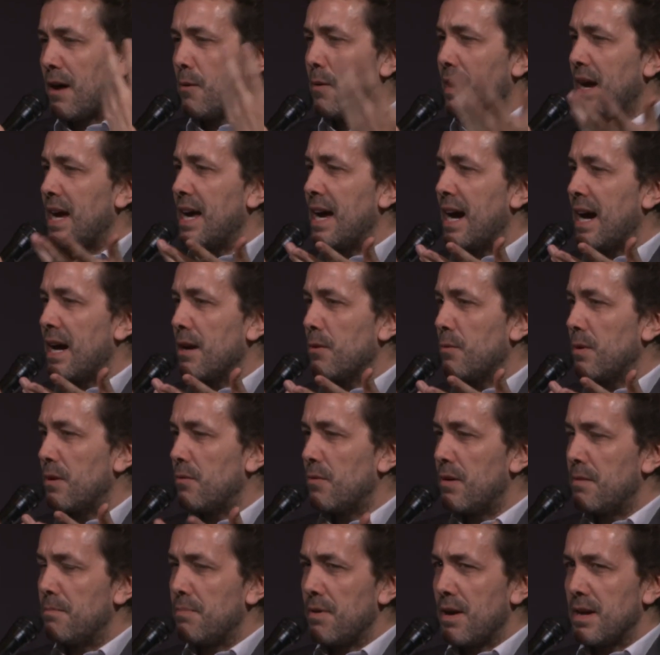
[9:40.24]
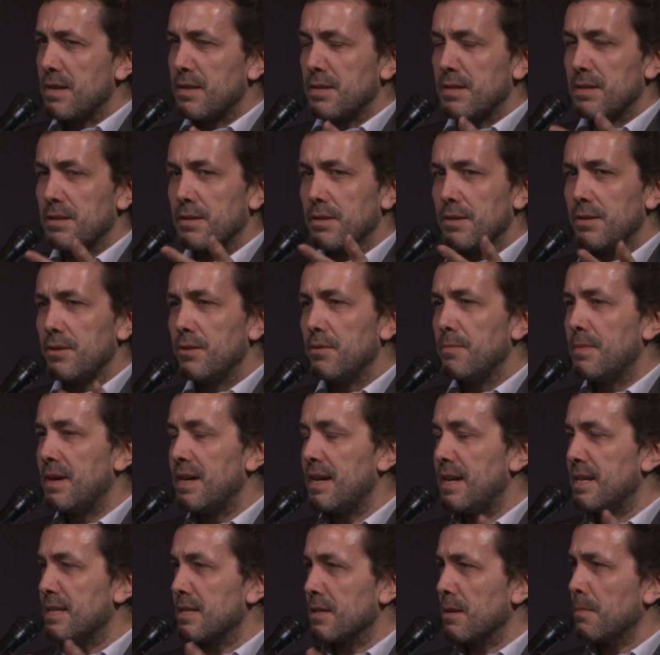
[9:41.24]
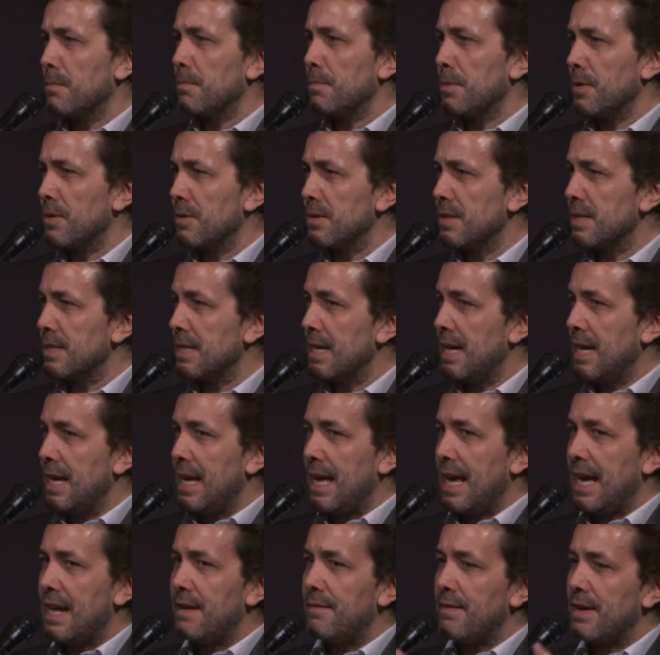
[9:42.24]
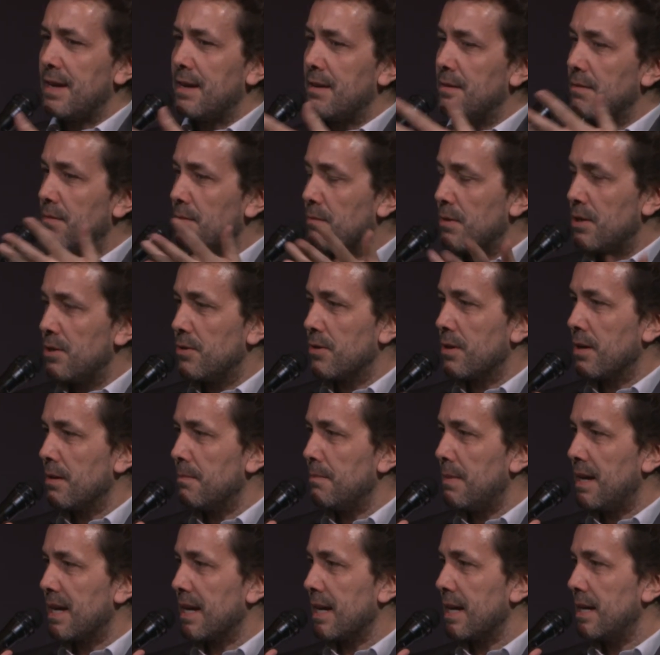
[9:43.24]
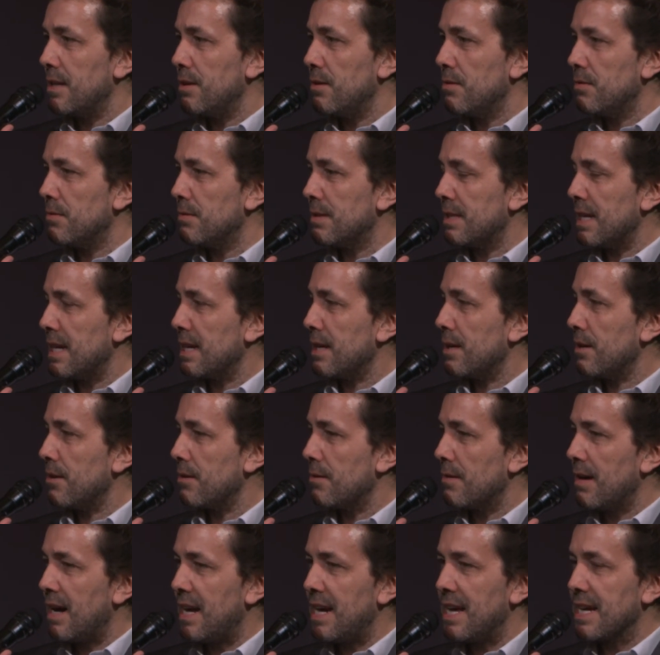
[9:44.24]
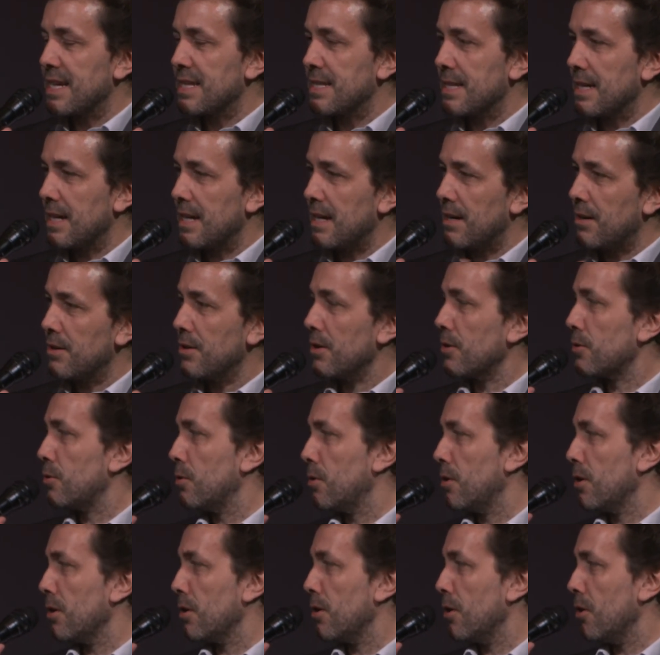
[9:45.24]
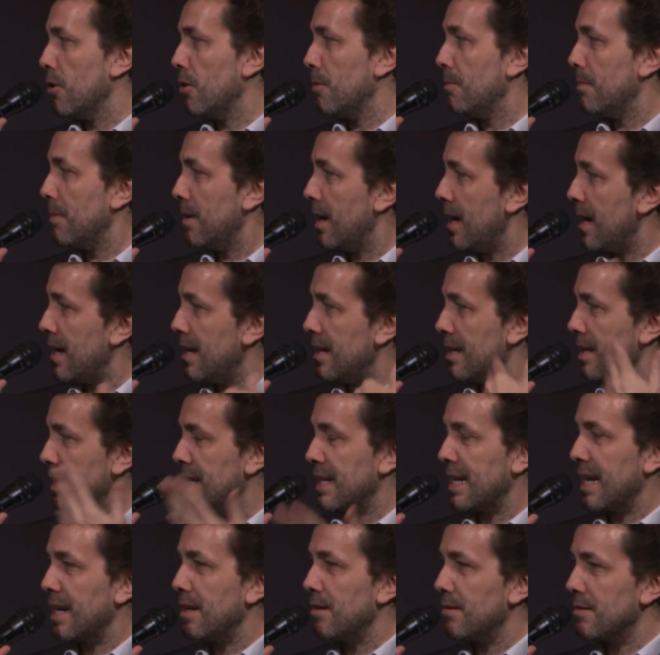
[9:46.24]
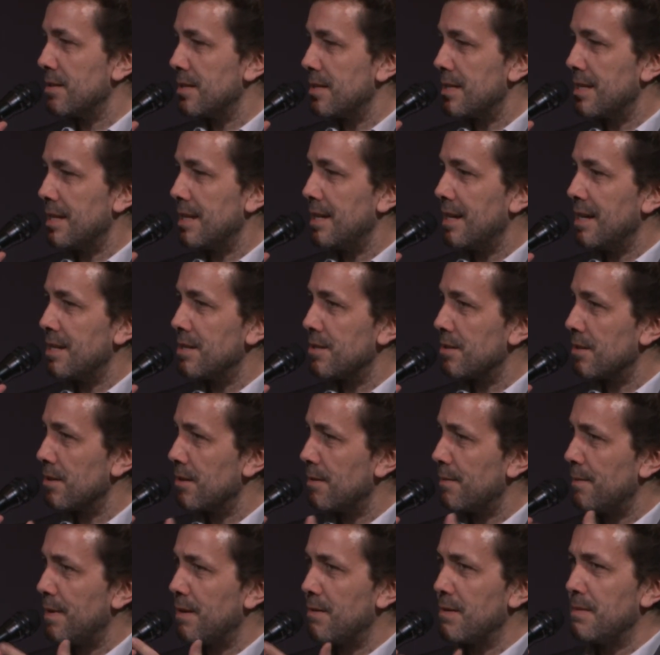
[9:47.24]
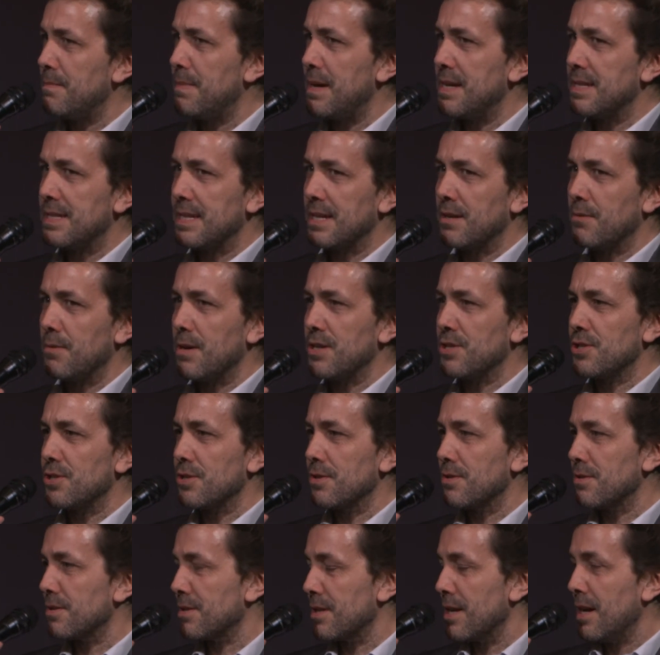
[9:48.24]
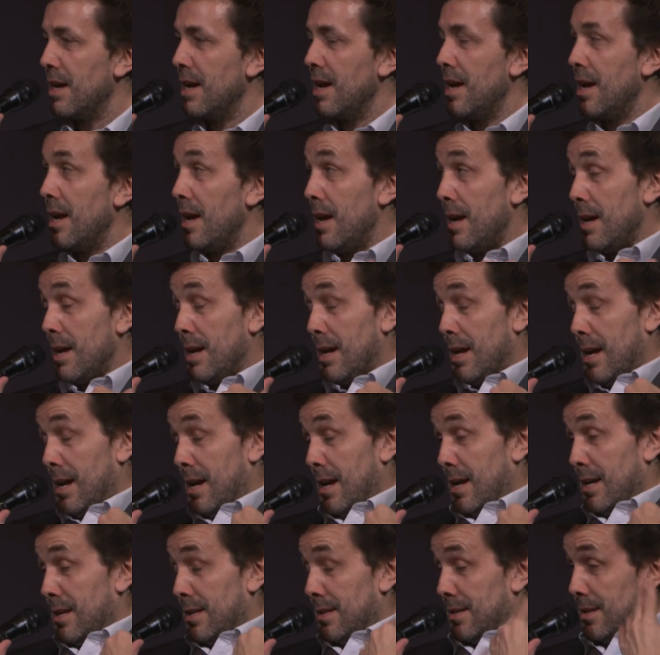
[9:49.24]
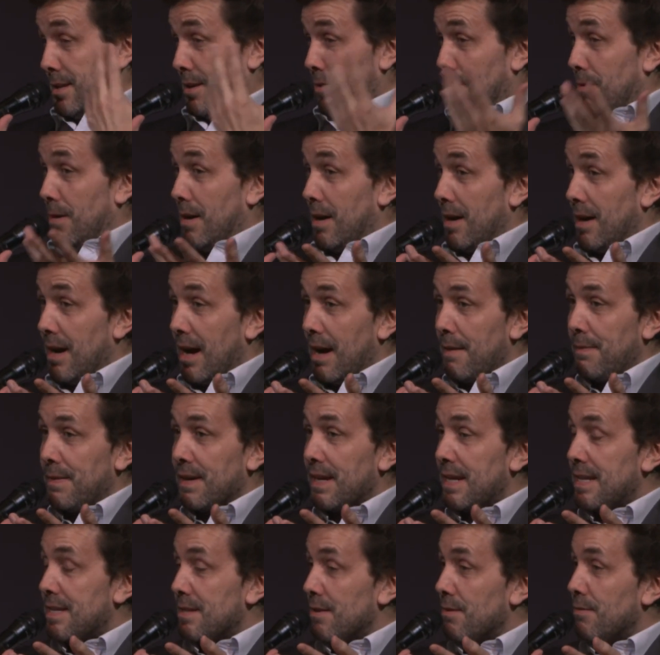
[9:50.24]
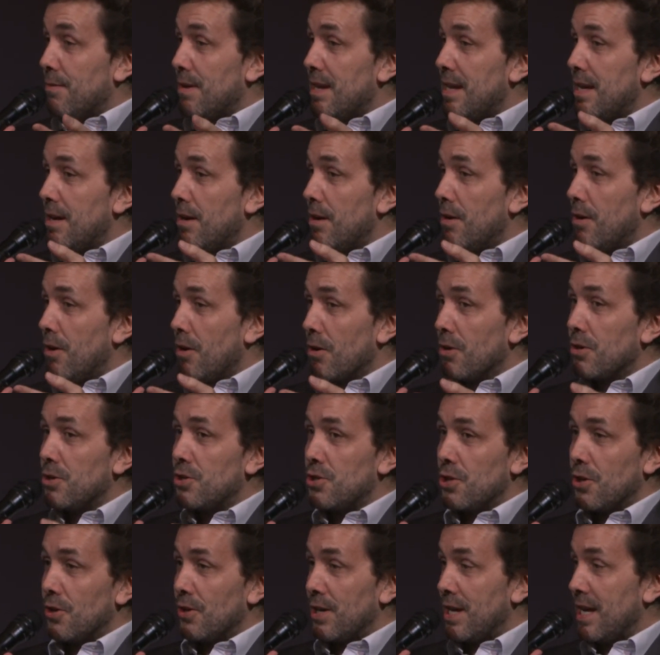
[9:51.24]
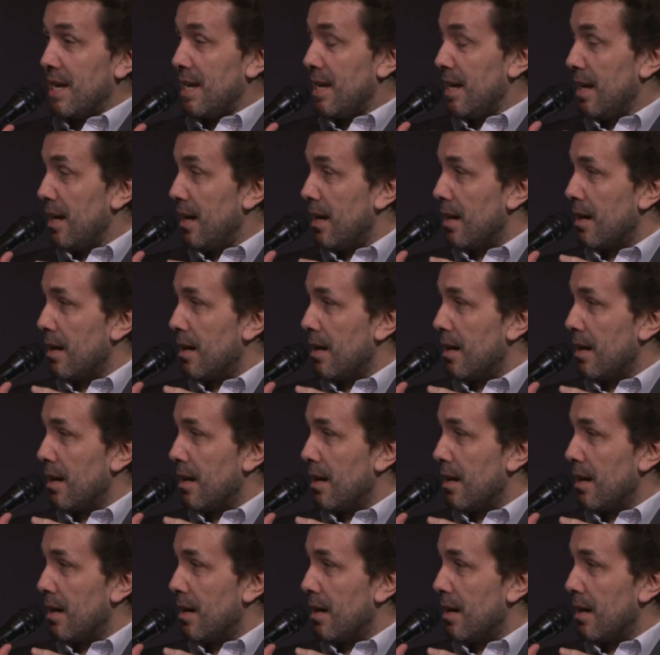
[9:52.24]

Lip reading: AI will replace human at some point, and then when you come back and you take your Alexa or your Google Home, and it cannot still answer very basic questions. So I think it's really a long journey.